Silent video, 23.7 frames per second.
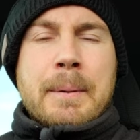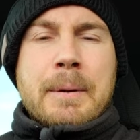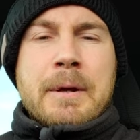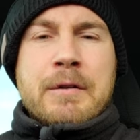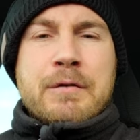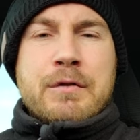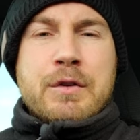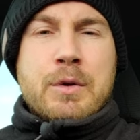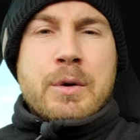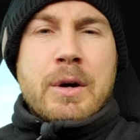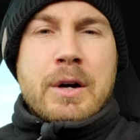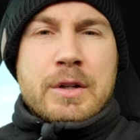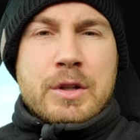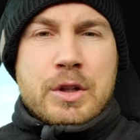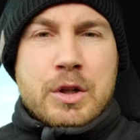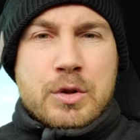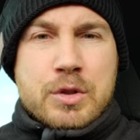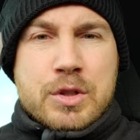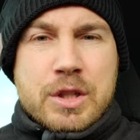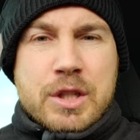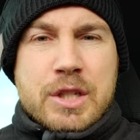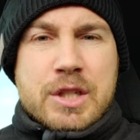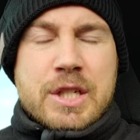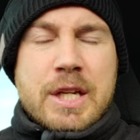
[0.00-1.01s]
If you are new
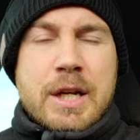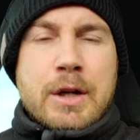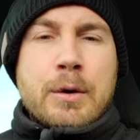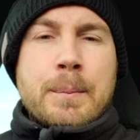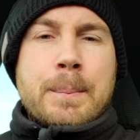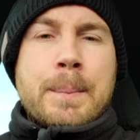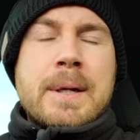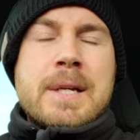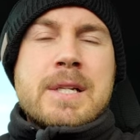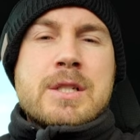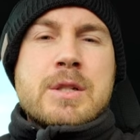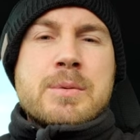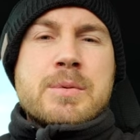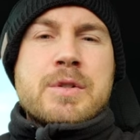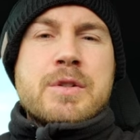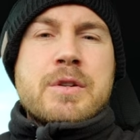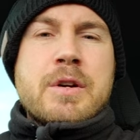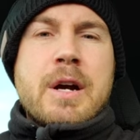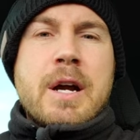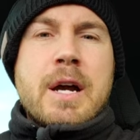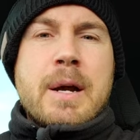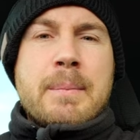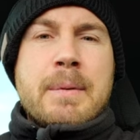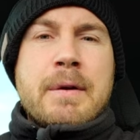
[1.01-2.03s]
to the channel, please
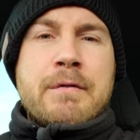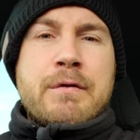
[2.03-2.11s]
subscribe.